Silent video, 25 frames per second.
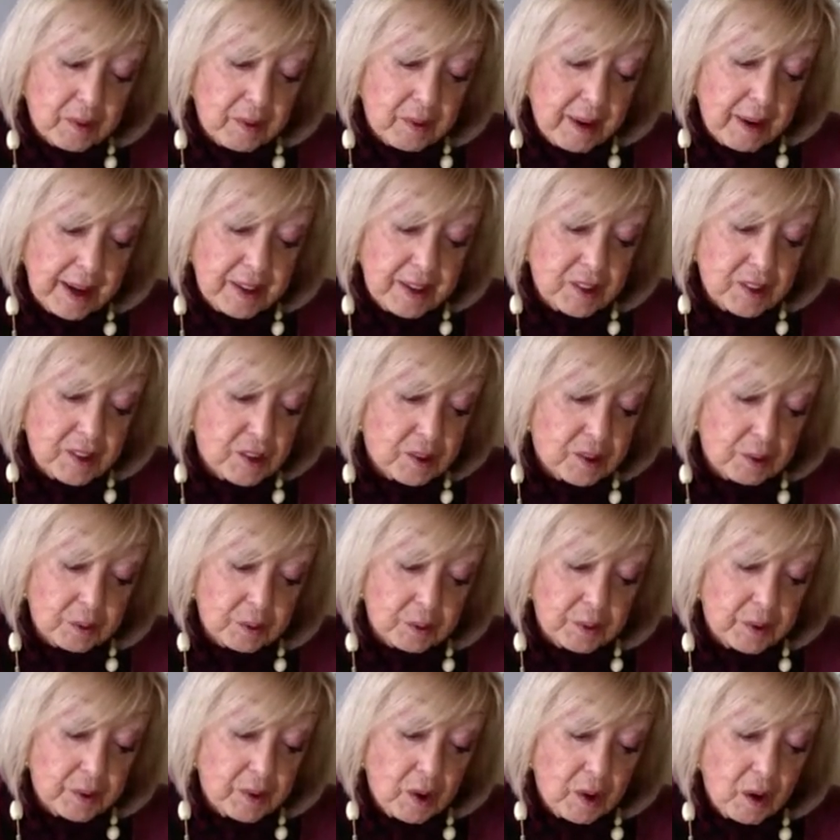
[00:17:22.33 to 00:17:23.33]

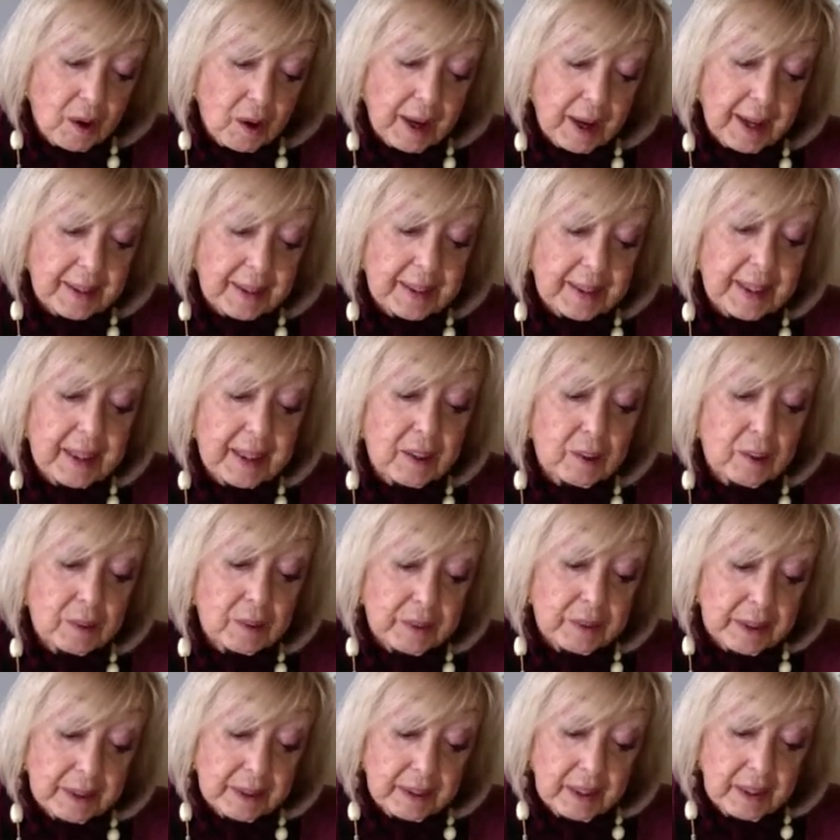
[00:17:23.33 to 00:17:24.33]
grandchildren all got
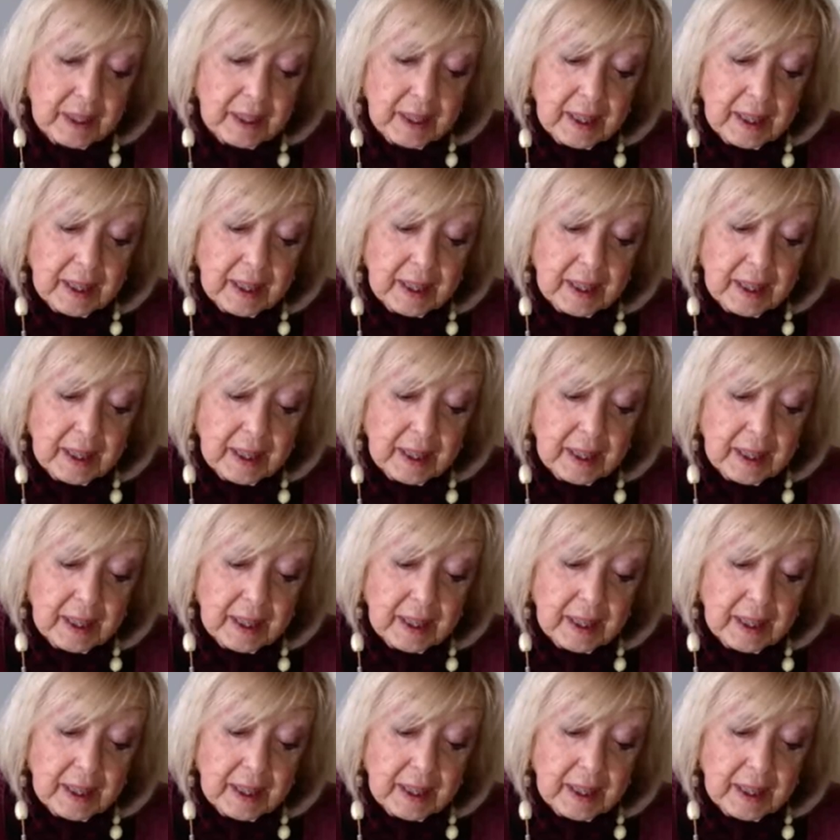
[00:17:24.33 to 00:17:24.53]
killed in